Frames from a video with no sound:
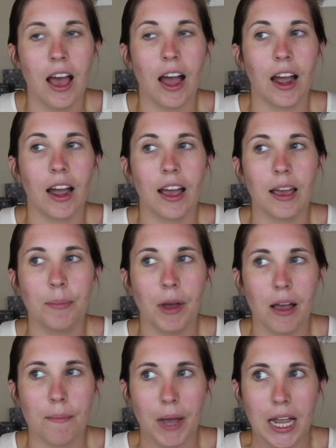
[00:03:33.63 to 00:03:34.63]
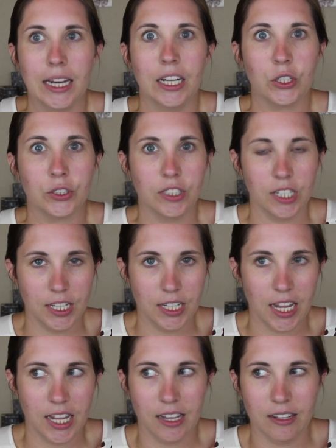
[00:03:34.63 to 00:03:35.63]
I bought mine at Ulta,
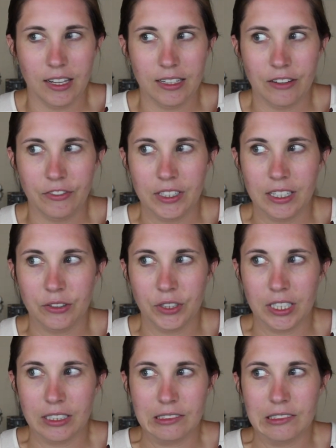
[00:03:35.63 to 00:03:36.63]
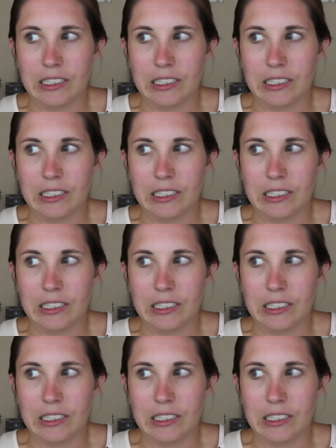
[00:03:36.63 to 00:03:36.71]
and they definitely only